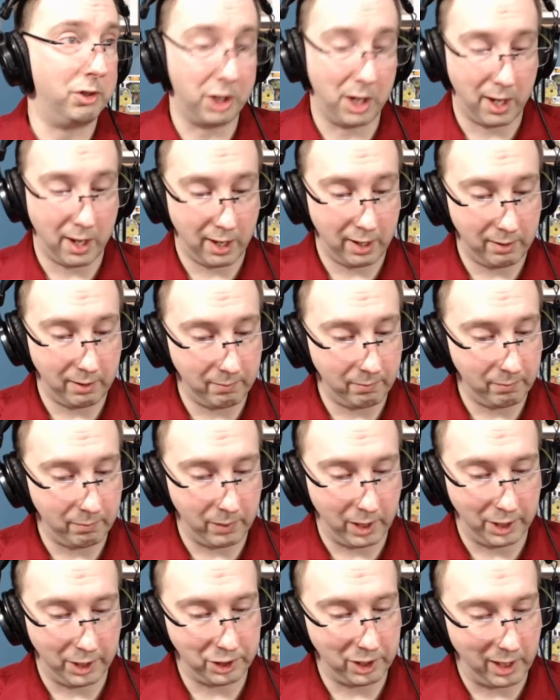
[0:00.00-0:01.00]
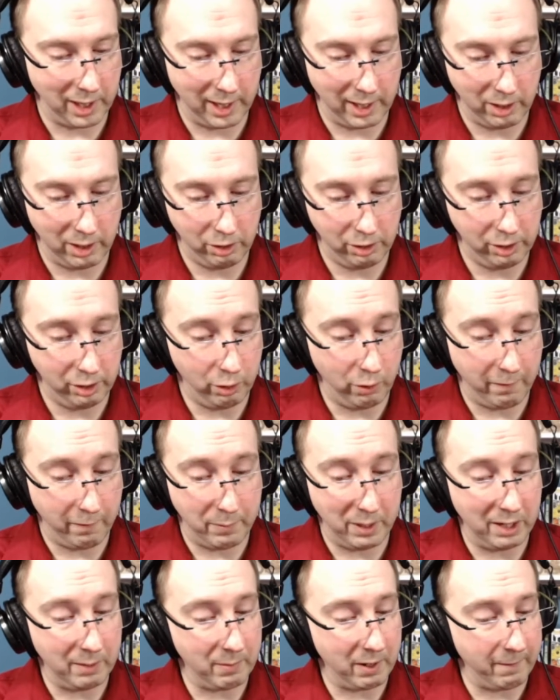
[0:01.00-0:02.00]
John, my child, you have
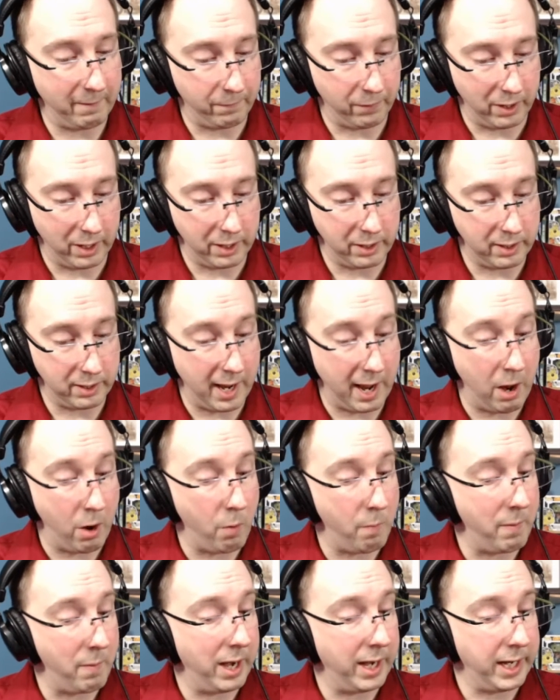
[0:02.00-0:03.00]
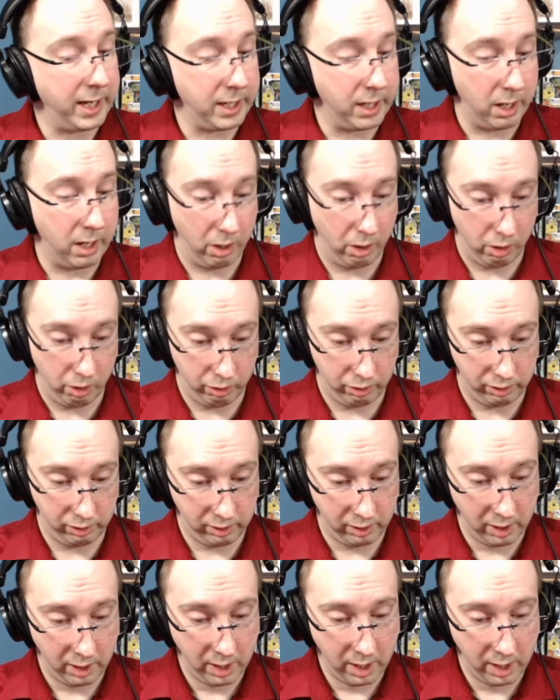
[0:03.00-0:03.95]
been my friend now many years.